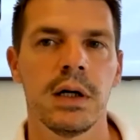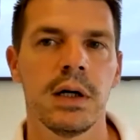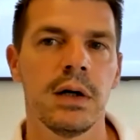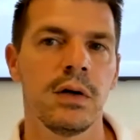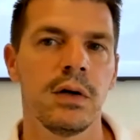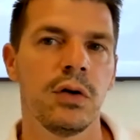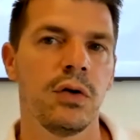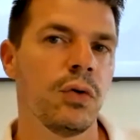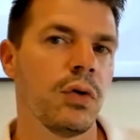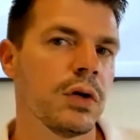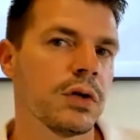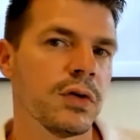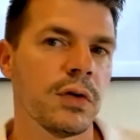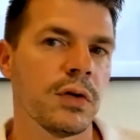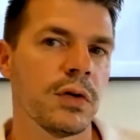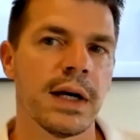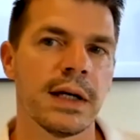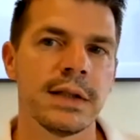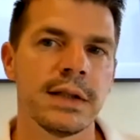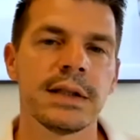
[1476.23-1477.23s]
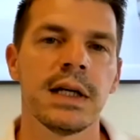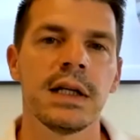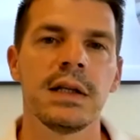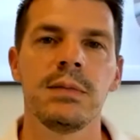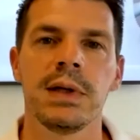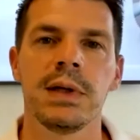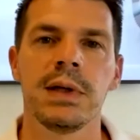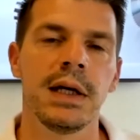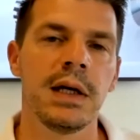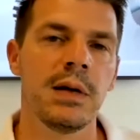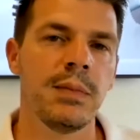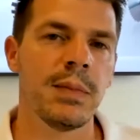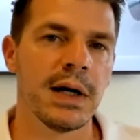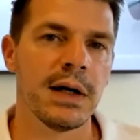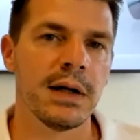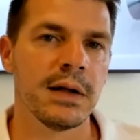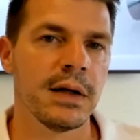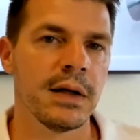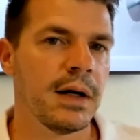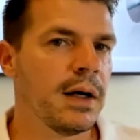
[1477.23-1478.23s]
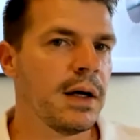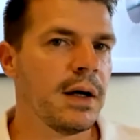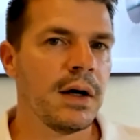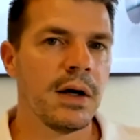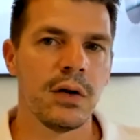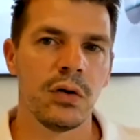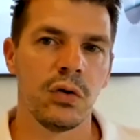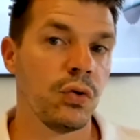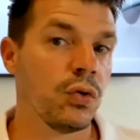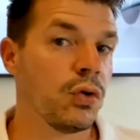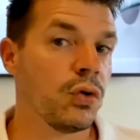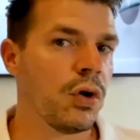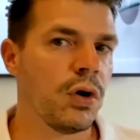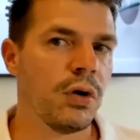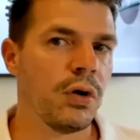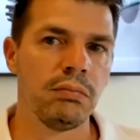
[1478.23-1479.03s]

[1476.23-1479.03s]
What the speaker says: you also can send me email to